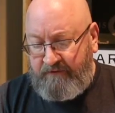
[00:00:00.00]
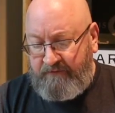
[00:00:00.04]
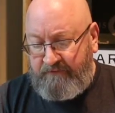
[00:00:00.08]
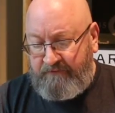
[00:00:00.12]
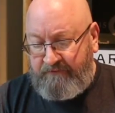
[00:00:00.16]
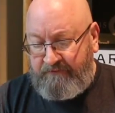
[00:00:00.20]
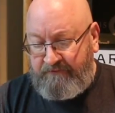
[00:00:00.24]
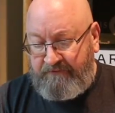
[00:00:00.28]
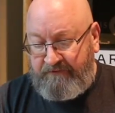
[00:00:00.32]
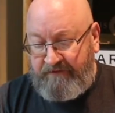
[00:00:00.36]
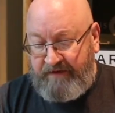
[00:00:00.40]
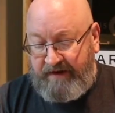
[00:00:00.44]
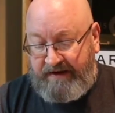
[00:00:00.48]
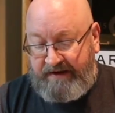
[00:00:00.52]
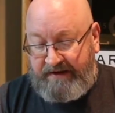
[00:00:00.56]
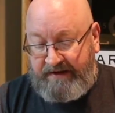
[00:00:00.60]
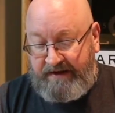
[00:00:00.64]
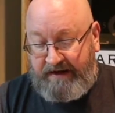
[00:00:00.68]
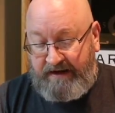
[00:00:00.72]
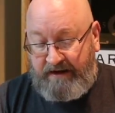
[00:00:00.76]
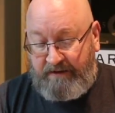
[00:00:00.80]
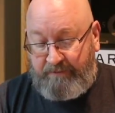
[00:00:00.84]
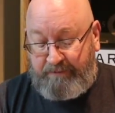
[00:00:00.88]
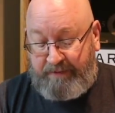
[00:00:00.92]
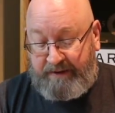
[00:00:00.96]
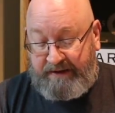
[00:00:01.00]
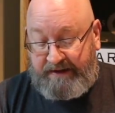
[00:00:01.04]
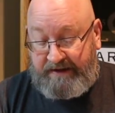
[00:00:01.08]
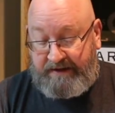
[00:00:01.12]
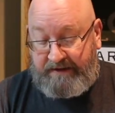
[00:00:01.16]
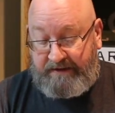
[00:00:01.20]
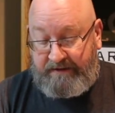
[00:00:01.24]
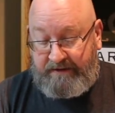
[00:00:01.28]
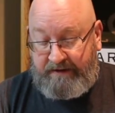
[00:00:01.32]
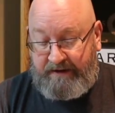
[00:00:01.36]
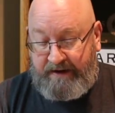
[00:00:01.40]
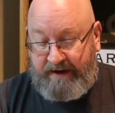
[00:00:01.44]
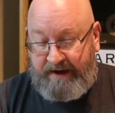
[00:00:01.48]
vanilla
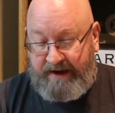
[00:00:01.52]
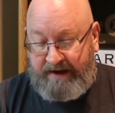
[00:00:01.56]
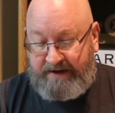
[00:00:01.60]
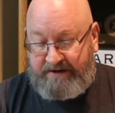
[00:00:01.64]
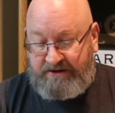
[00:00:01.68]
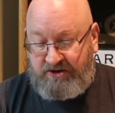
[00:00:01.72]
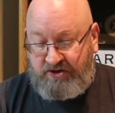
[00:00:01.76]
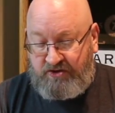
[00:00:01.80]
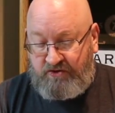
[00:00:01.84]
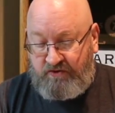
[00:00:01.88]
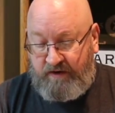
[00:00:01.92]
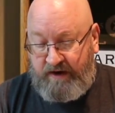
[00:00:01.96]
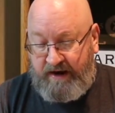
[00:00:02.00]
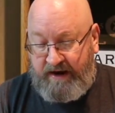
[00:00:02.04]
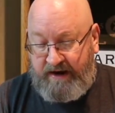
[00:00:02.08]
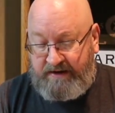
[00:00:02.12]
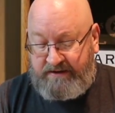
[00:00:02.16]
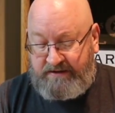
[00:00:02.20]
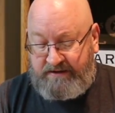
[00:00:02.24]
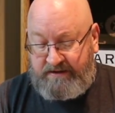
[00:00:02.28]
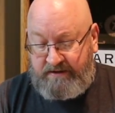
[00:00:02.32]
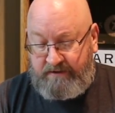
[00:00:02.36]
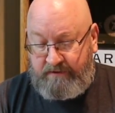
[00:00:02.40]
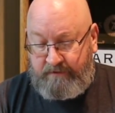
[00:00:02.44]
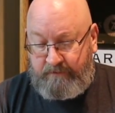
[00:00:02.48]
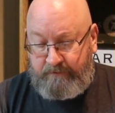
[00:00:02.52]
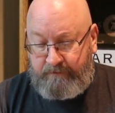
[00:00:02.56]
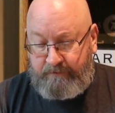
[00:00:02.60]
bean extract,